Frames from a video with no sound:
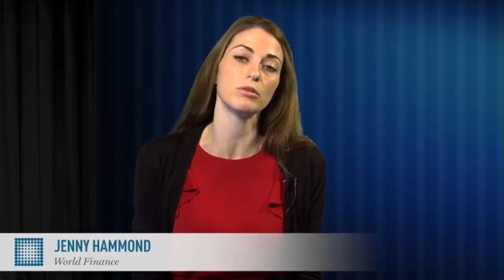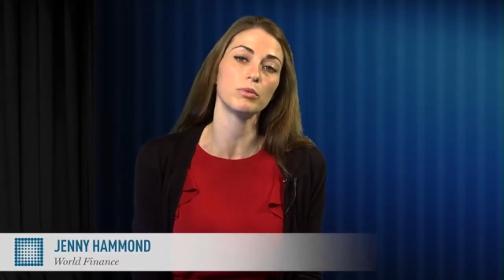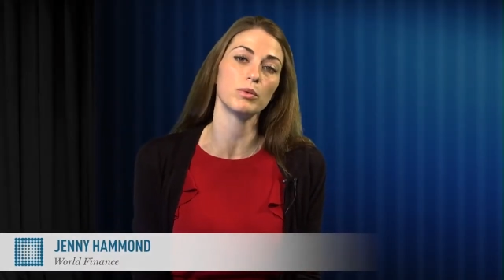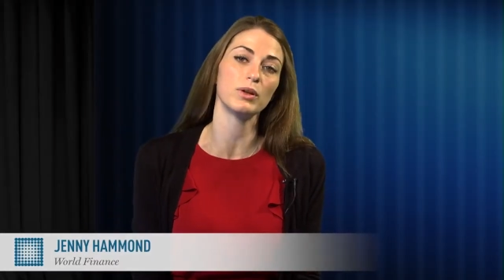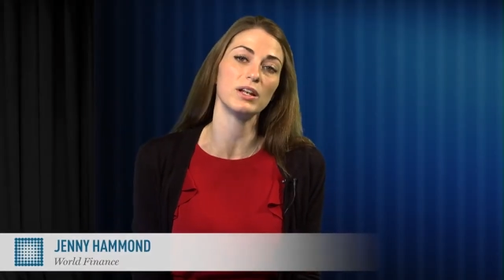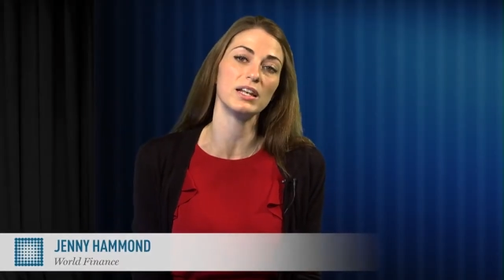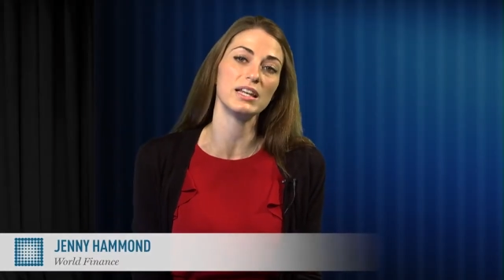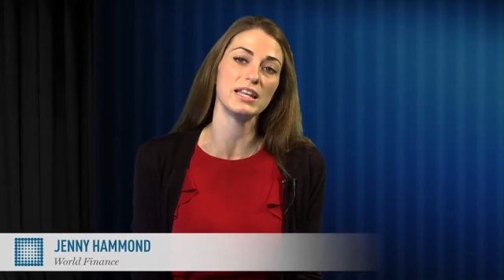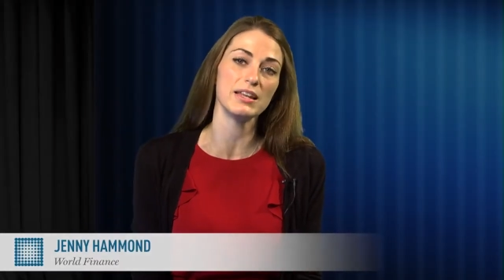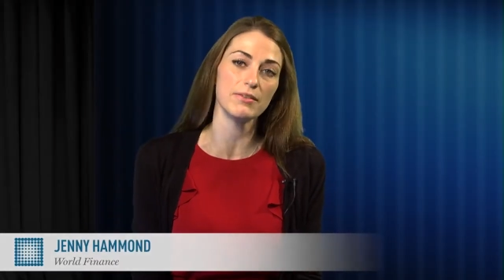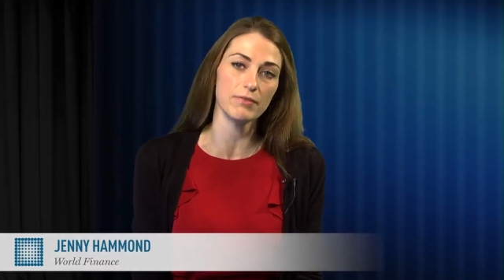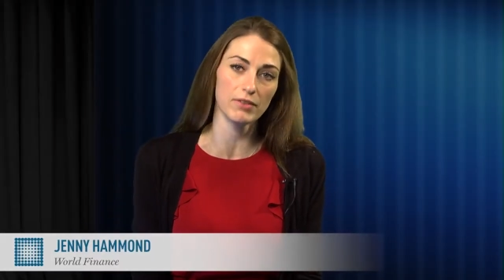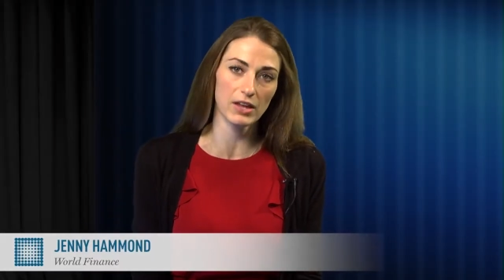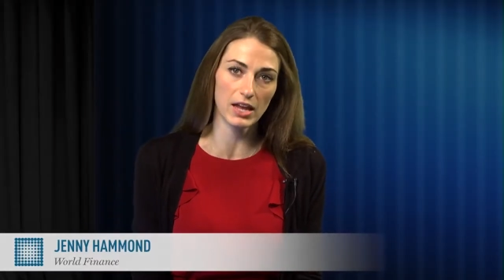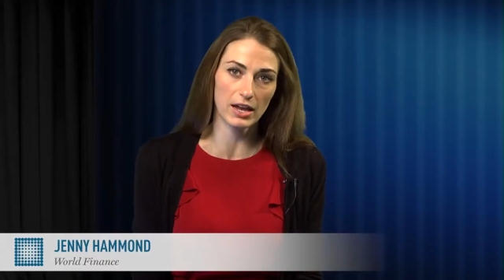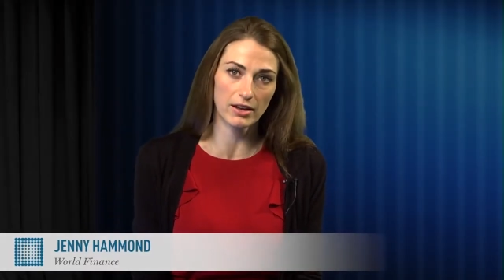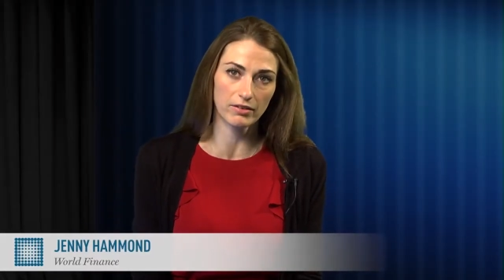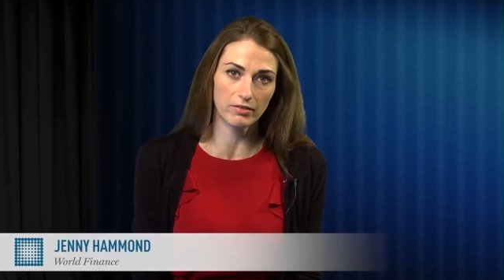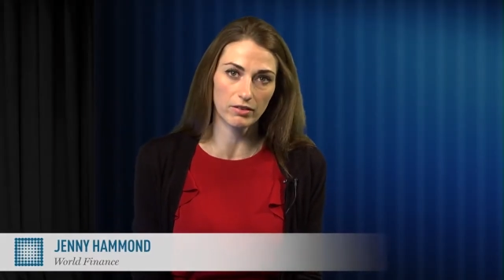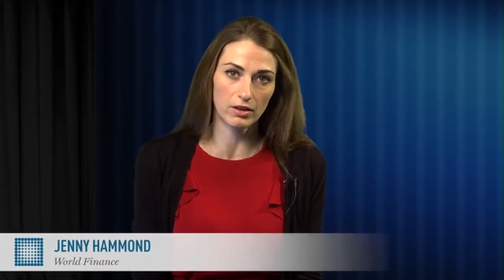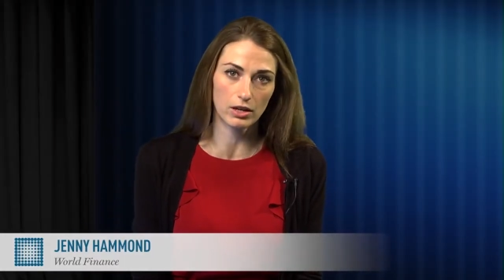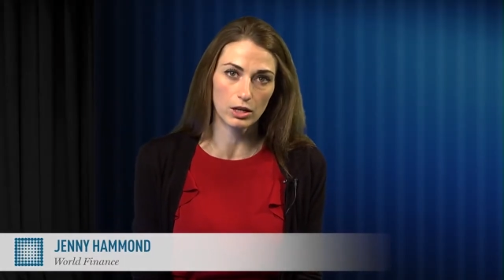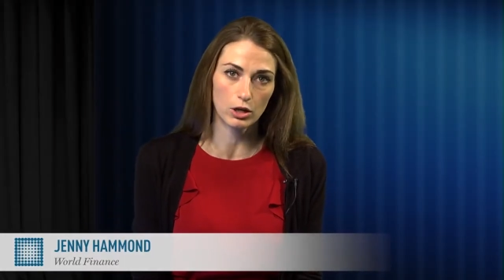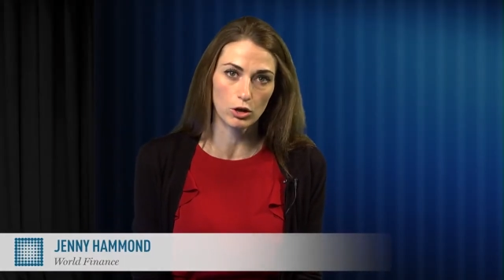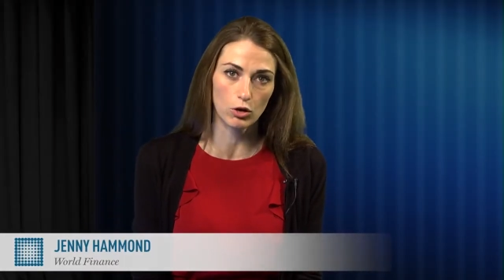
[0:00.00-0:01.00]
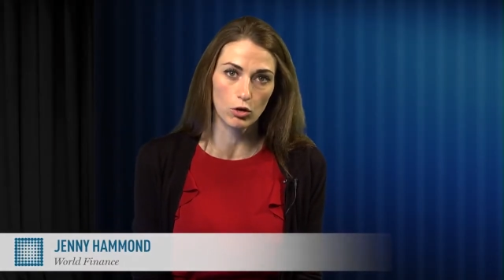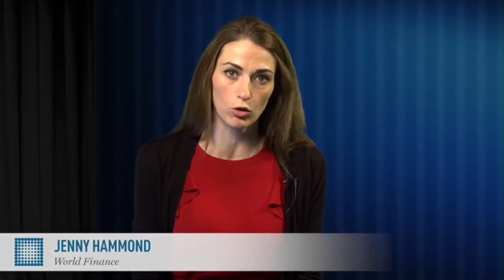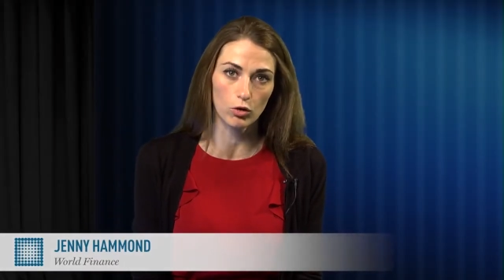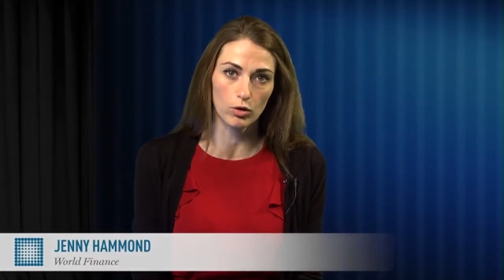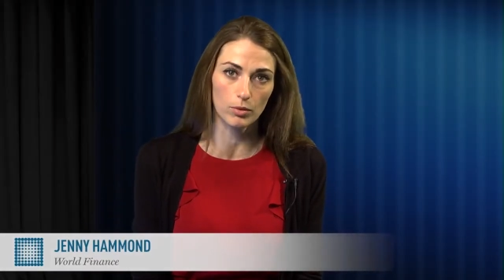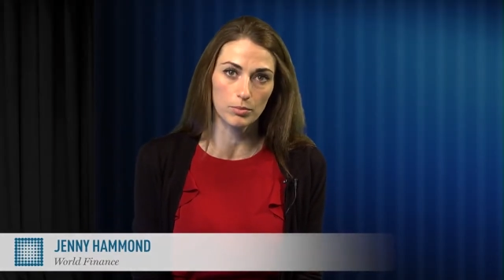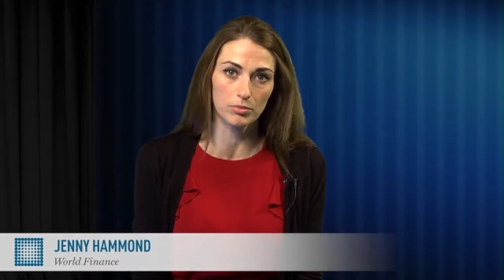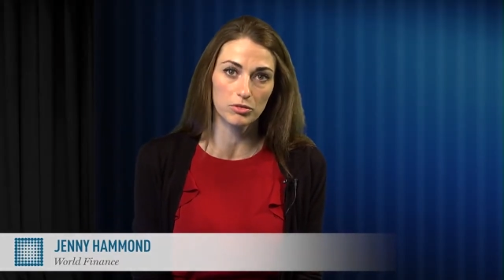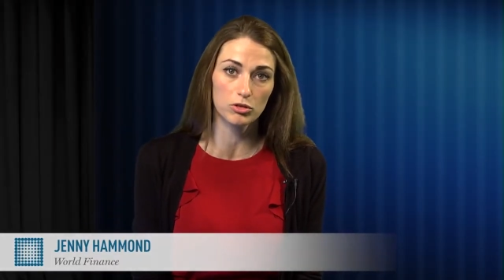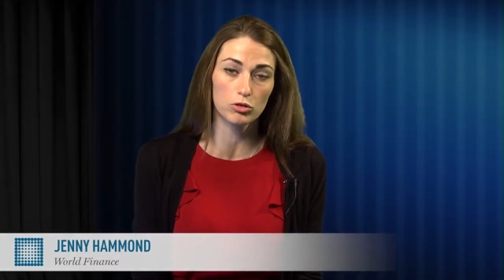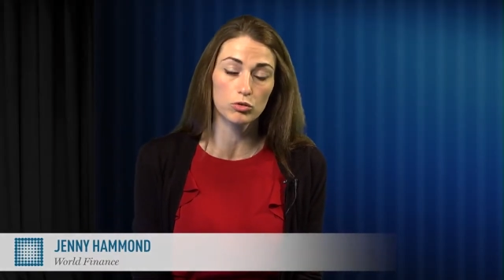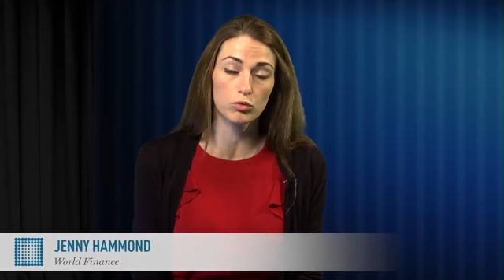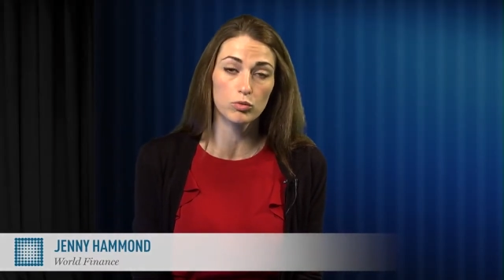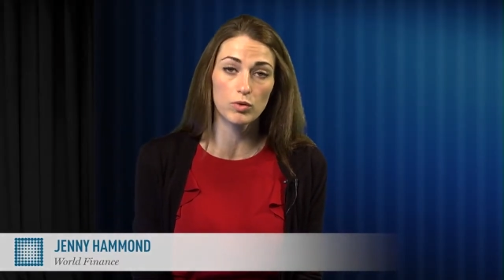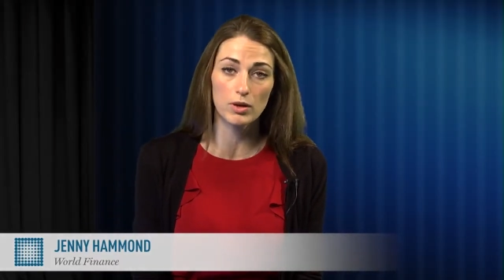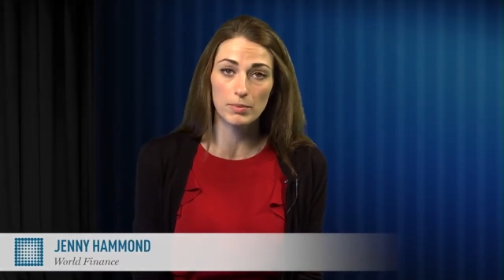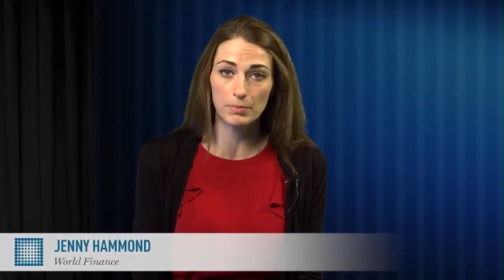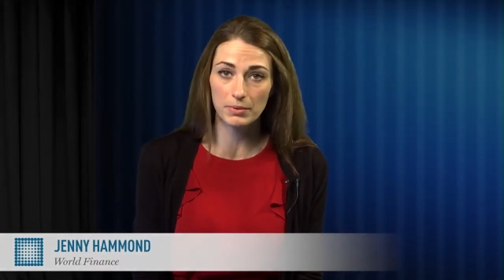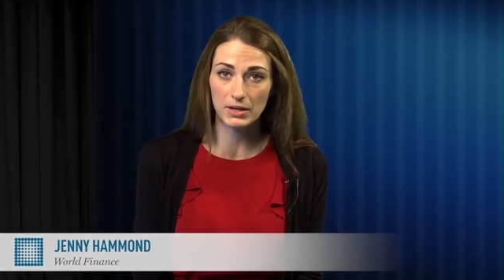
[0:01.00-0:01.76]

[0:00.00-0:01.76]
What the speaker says: key to alleviating Europe's